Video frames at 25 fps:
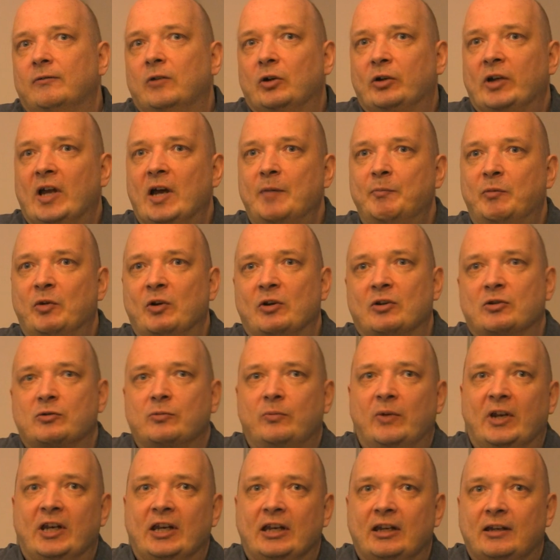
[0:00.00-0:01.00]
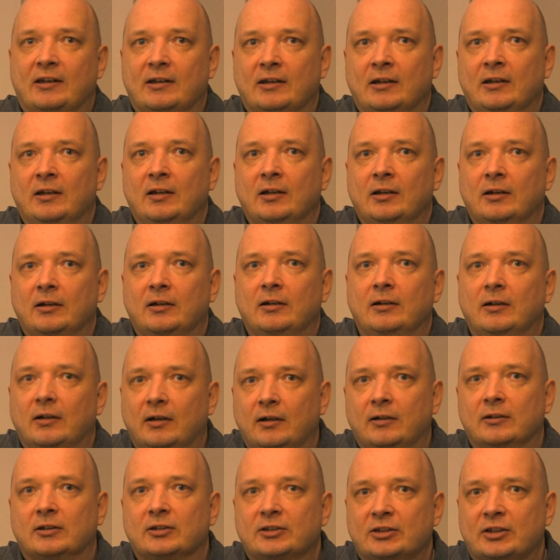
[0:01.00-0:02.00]
what happens when it
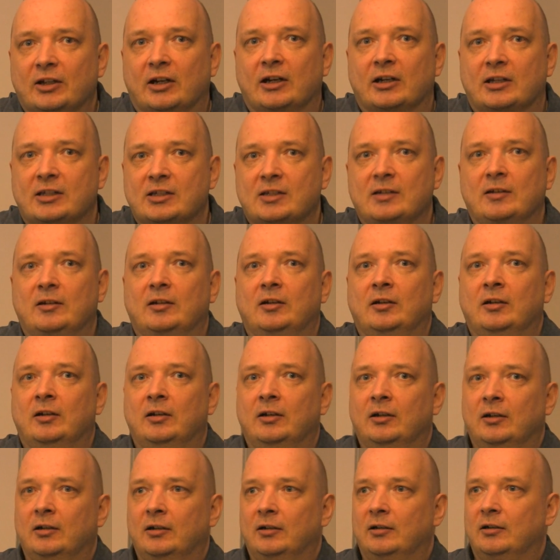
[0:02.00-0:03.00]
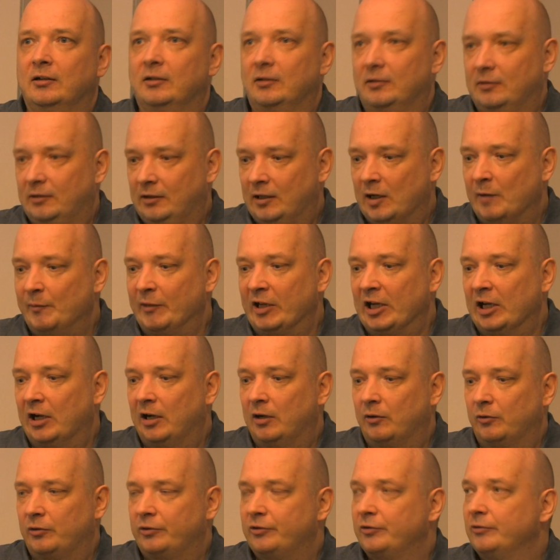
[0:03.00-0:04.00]
starts coming
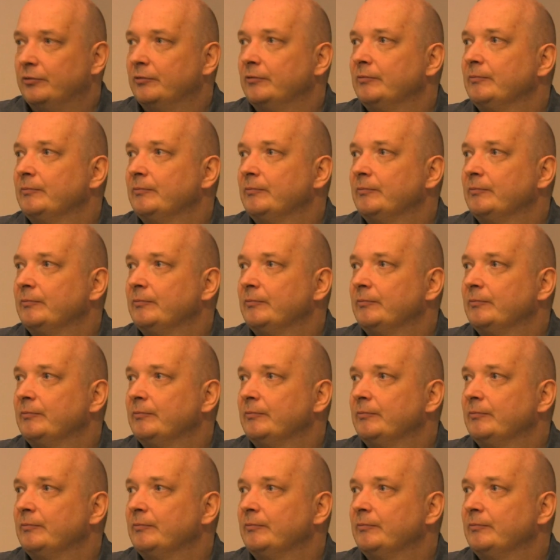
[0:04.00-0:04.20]
out.